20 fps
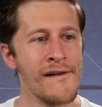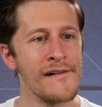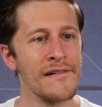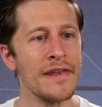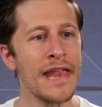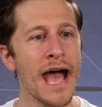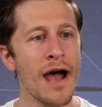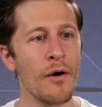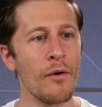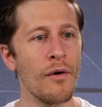
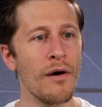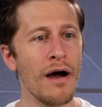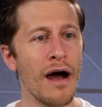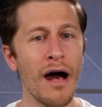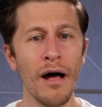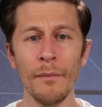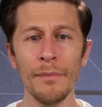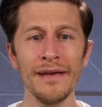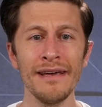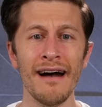Now,
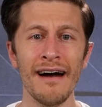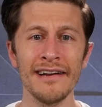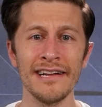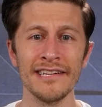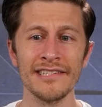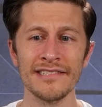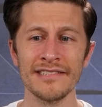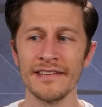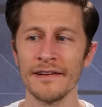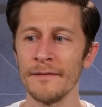I'll be
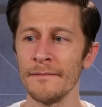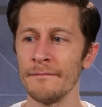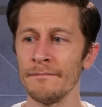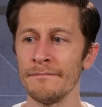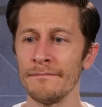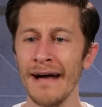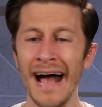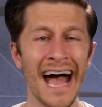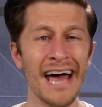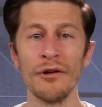honest,
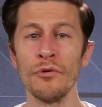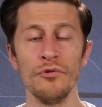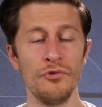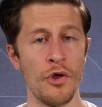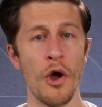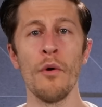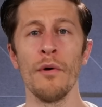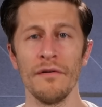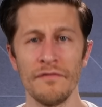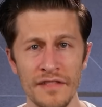I don't
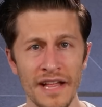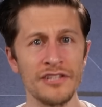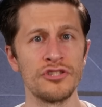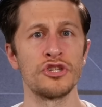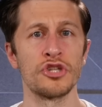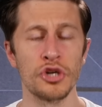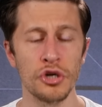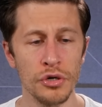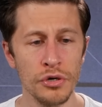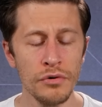know if that's
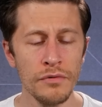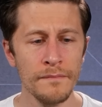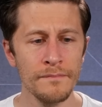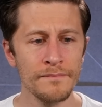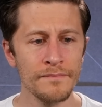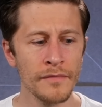true.